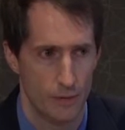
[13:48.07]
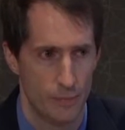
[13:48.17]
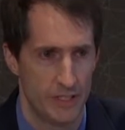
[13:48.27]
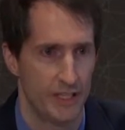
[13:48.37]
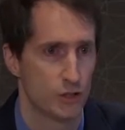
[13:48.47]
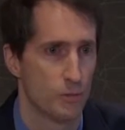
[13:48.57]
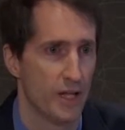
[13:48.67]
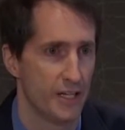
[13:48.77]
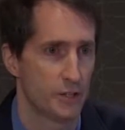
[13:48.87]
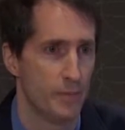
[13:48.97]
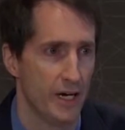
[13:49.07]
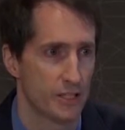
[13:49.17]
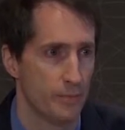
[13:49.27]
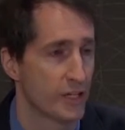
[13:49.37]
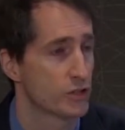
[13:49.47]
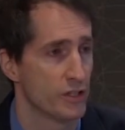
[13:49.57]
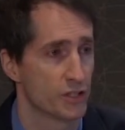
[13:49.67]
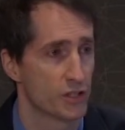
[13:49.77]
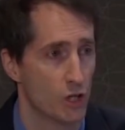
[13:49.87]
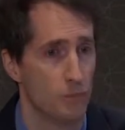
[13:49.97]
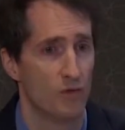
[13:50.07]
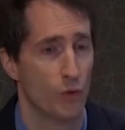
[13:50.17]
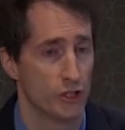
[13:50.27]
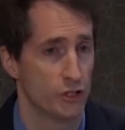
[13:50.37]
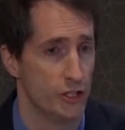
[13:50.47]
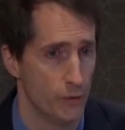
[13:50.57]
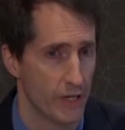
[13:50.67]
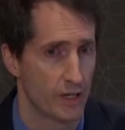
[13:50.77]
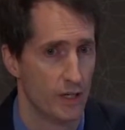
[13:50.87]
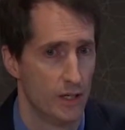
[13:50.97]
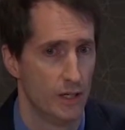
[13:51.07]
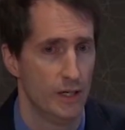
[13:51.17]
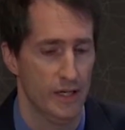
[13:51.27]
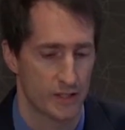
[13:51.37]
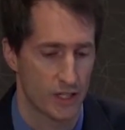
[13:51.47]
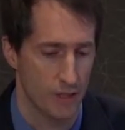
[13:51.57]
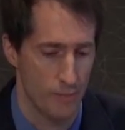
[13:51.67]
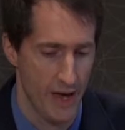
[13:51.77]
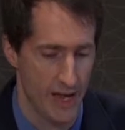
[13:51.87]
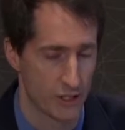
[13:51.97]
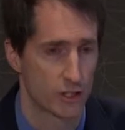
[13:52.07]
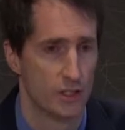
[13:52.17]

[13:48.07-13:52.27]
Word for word: potential blind spots and make sure the scope of what you're doing is going to match